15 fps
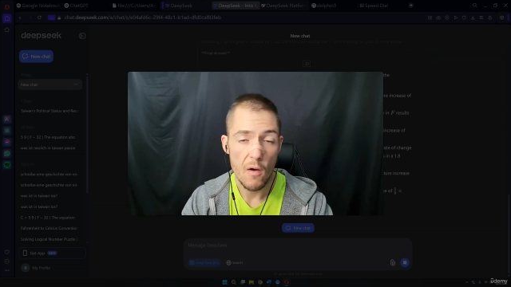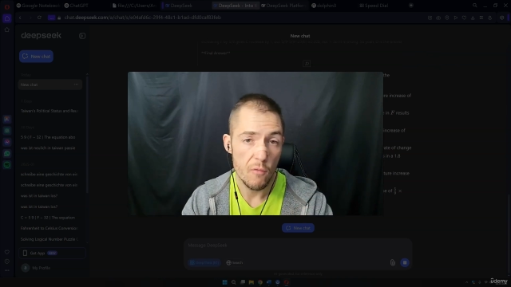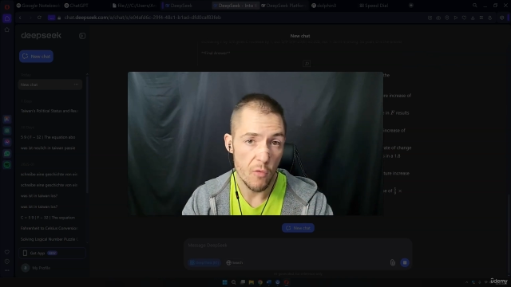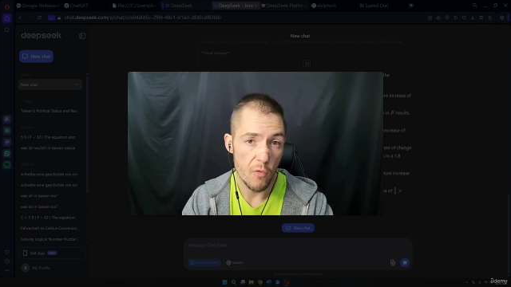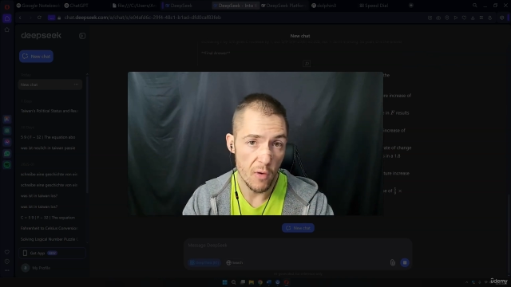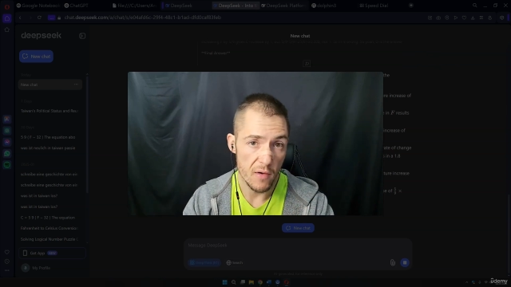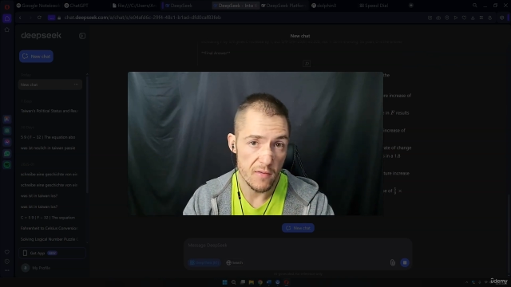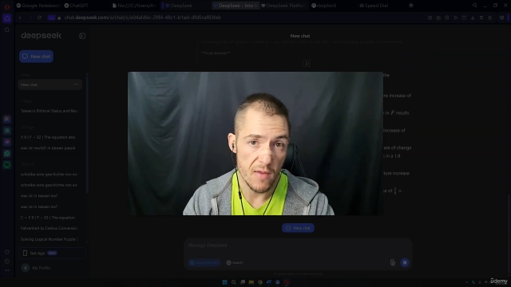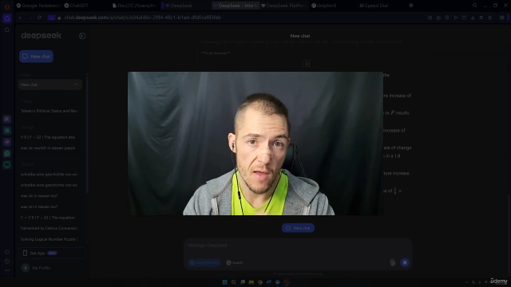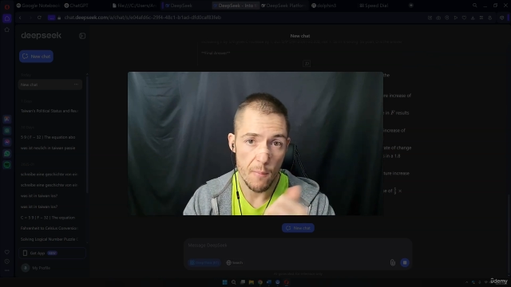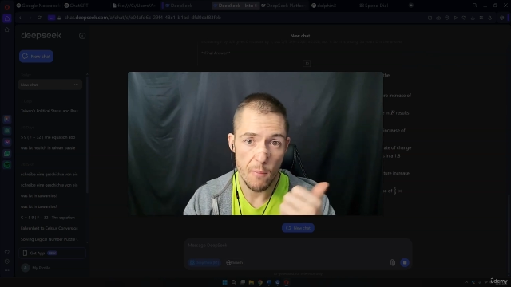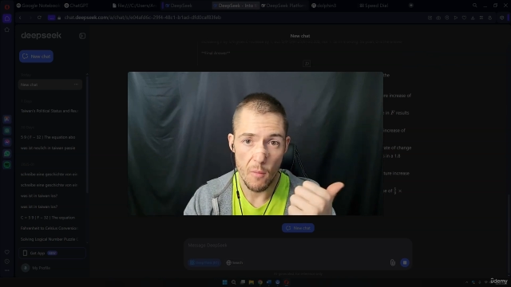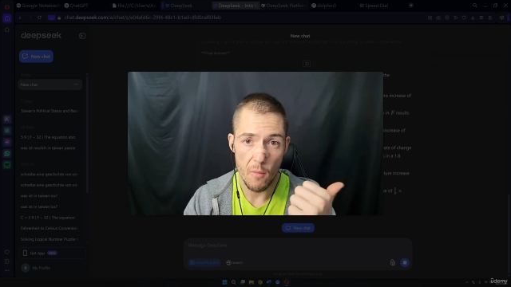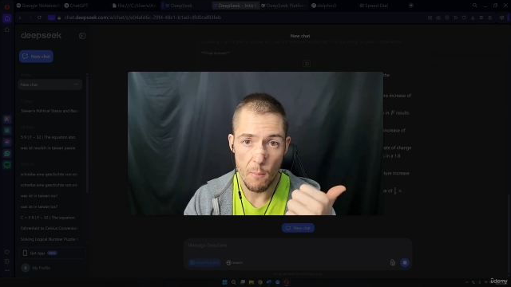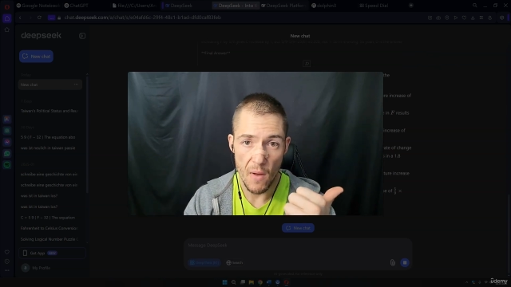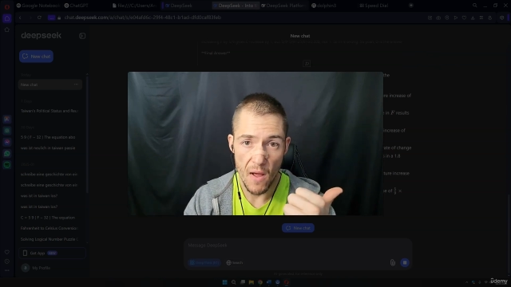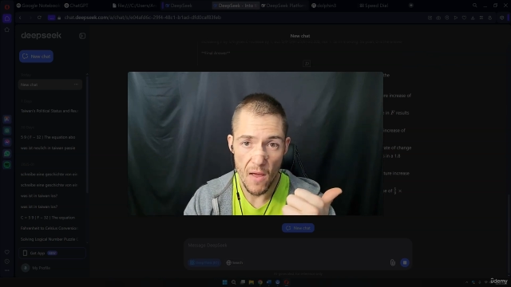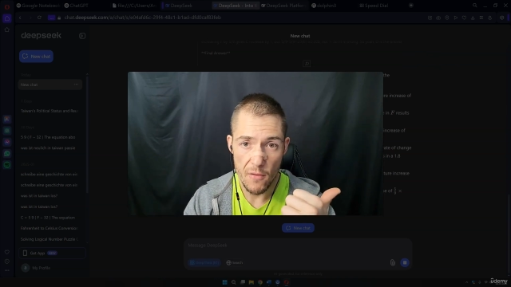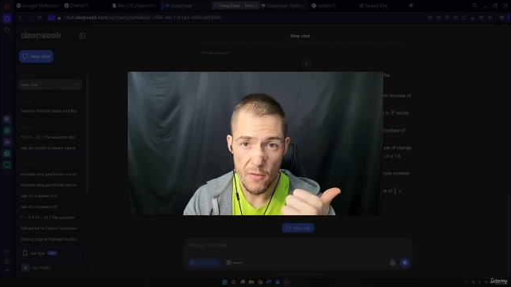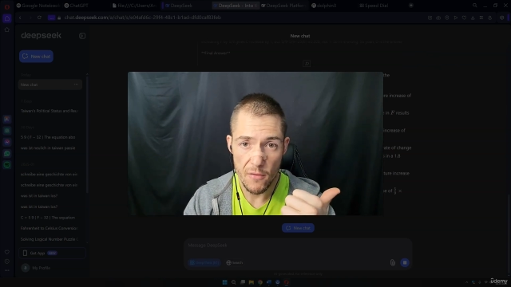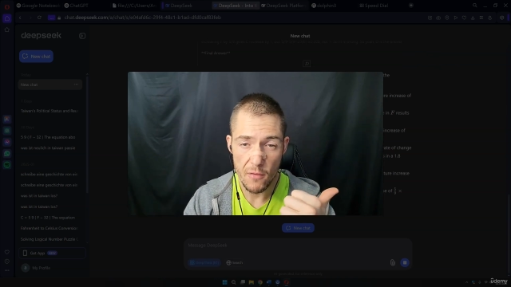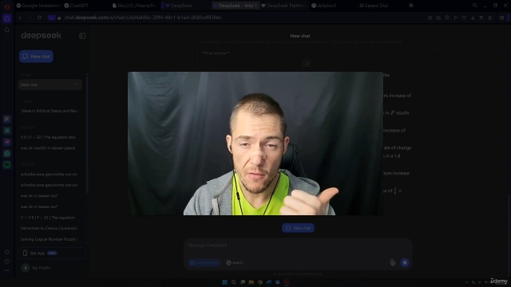For example,
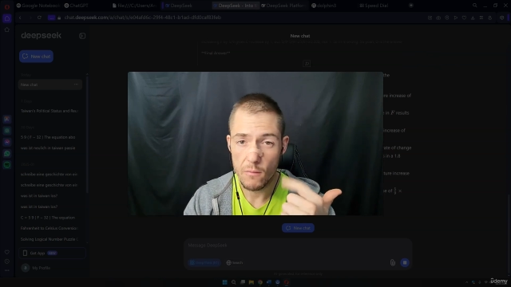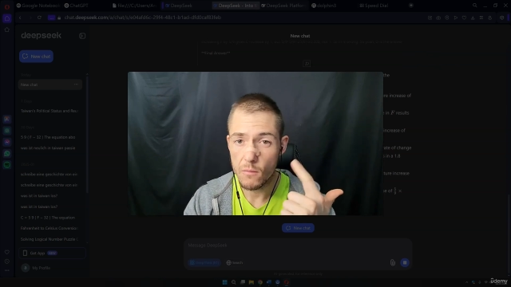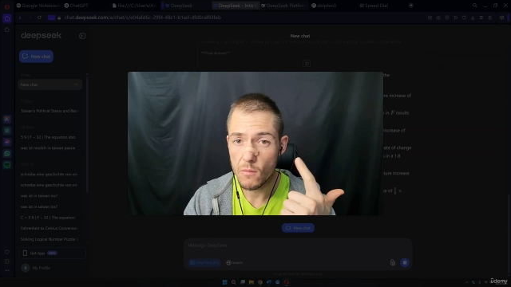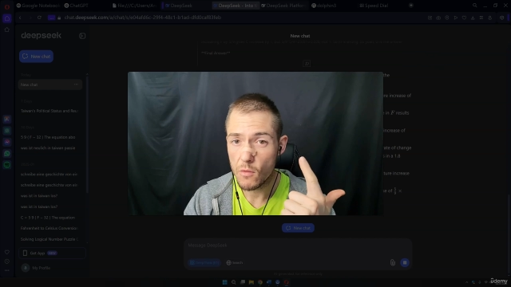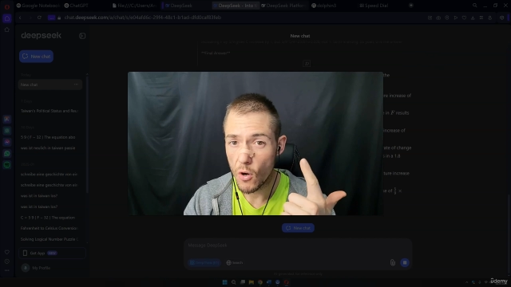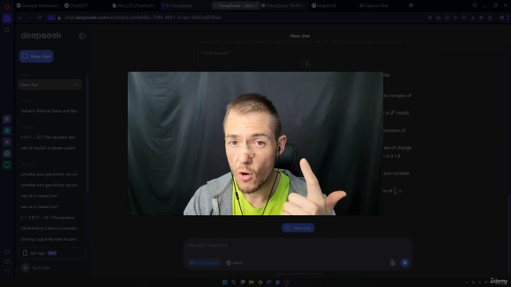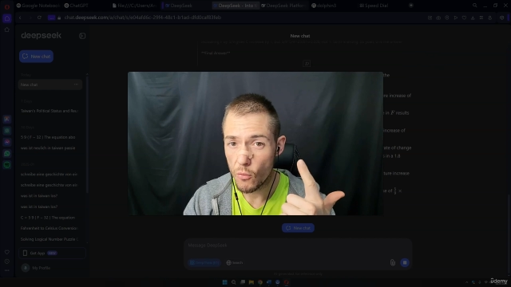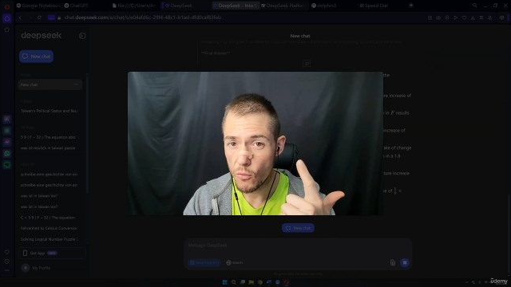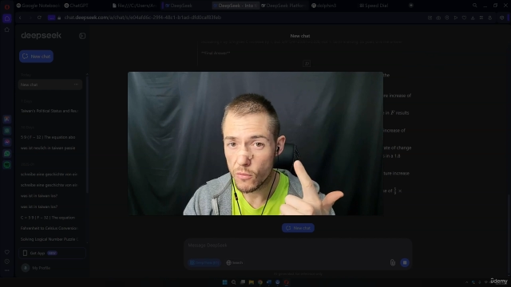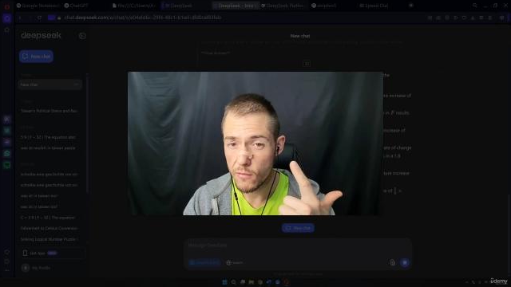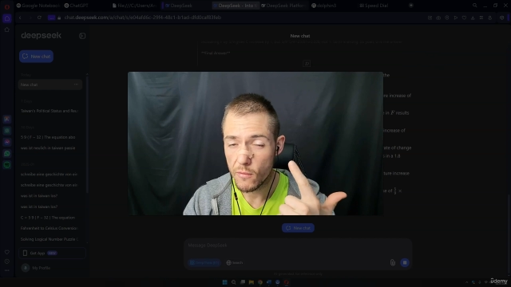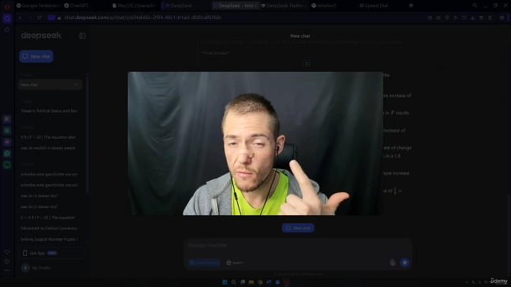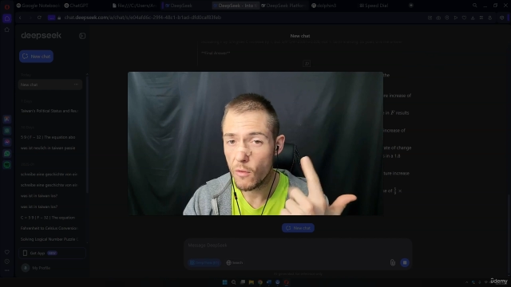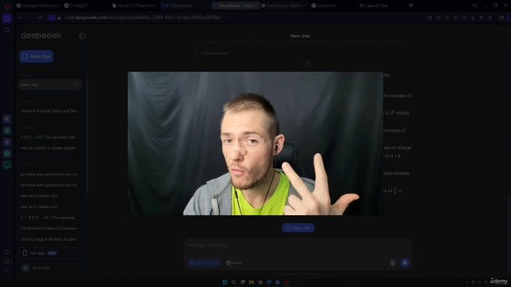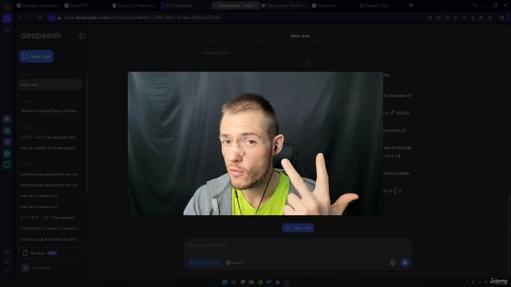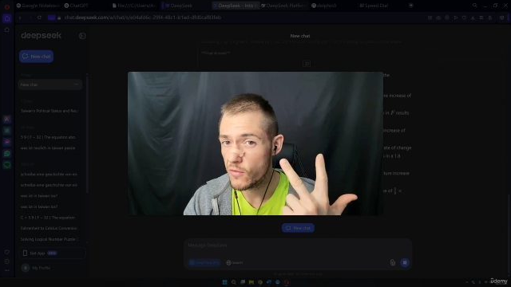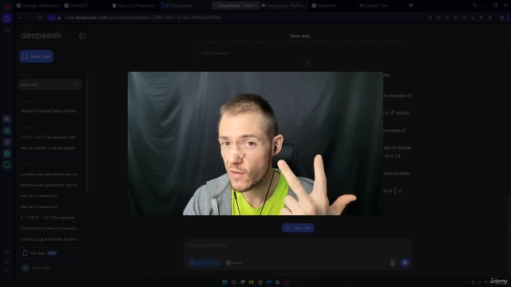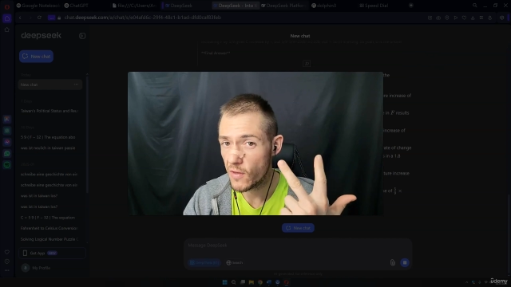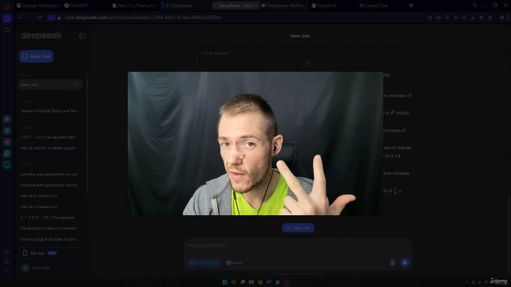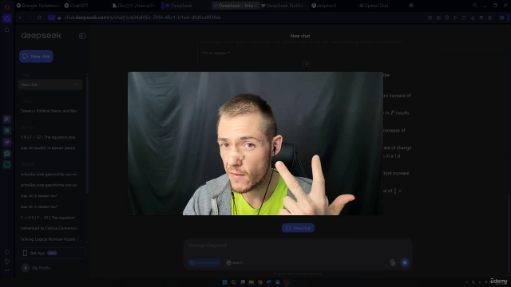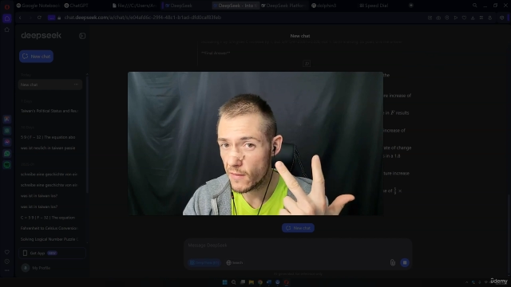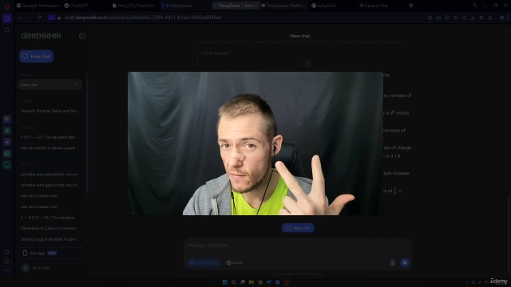math, code or
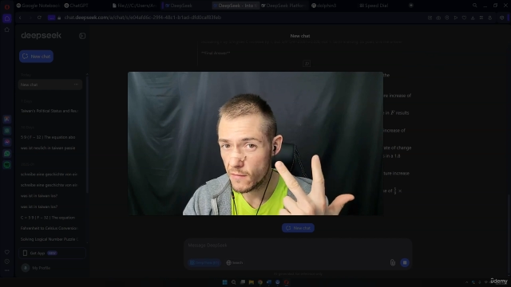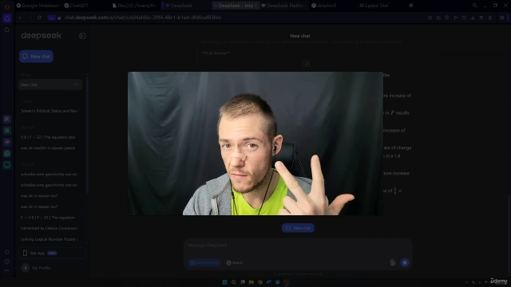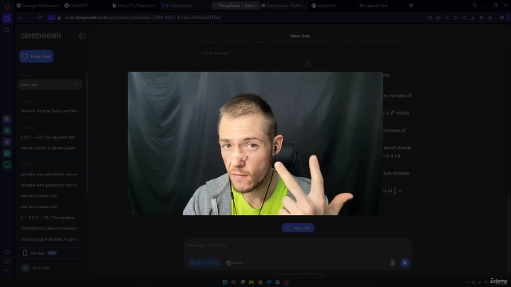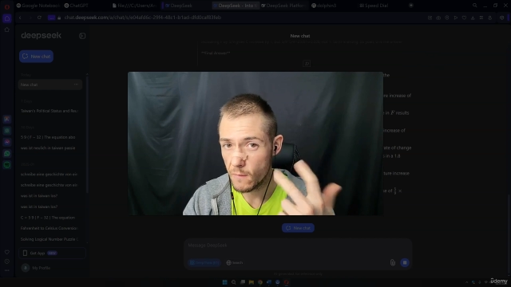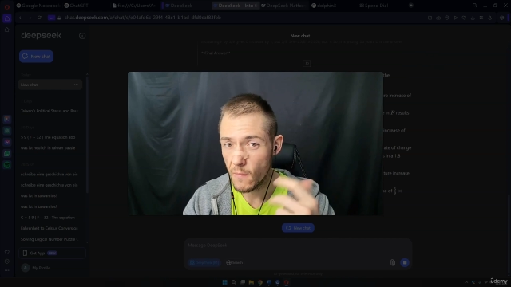science.